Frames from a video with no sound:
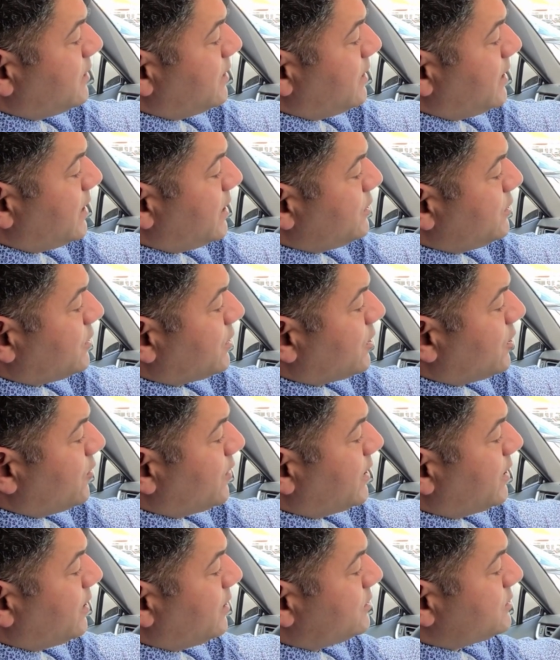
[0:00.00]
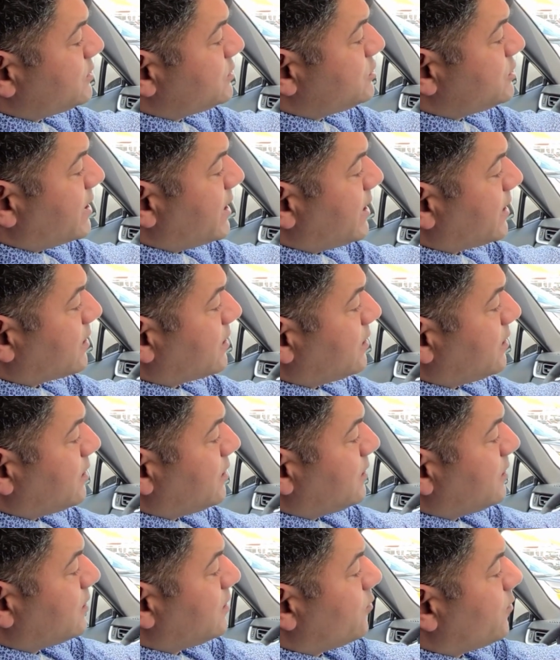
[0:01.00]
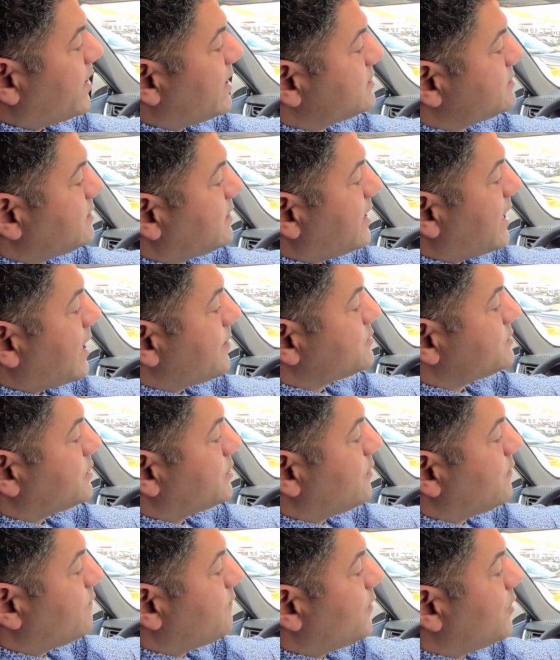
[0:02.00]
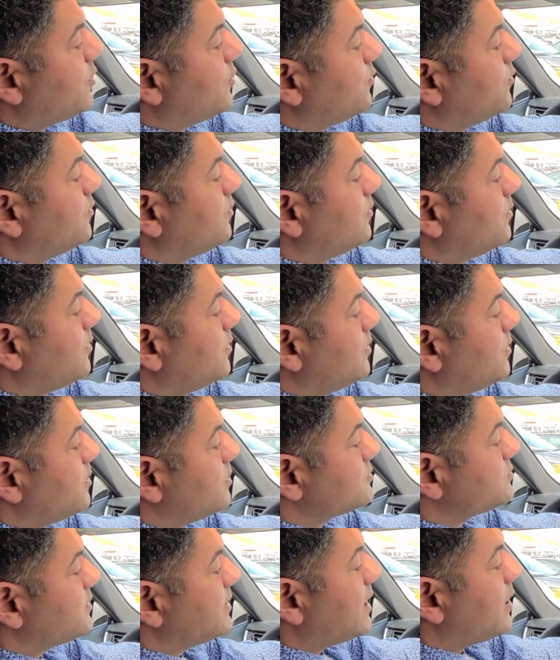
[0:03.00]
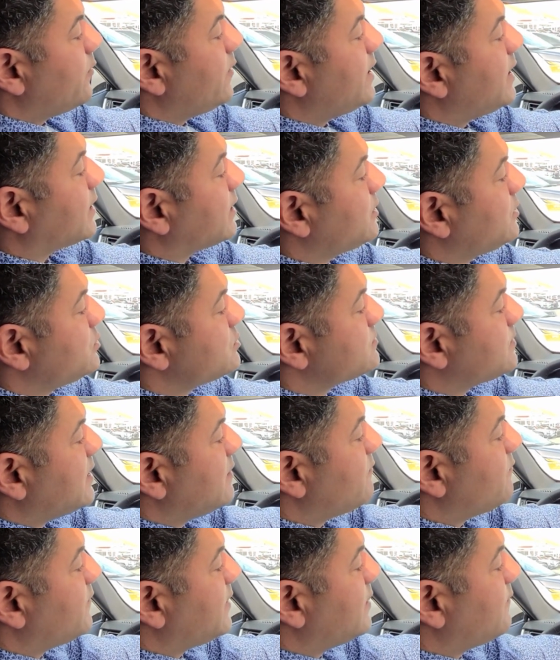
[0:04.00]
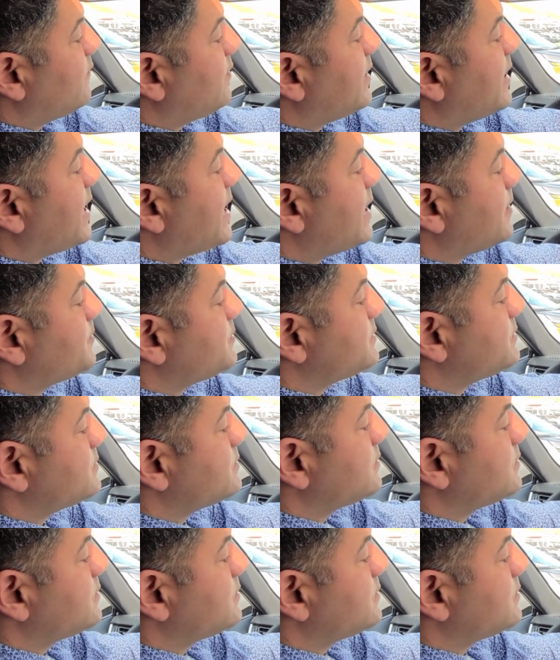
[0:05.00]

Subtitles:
and you go here to check the rest of the apps on your phone. So that way I can use my favorite apps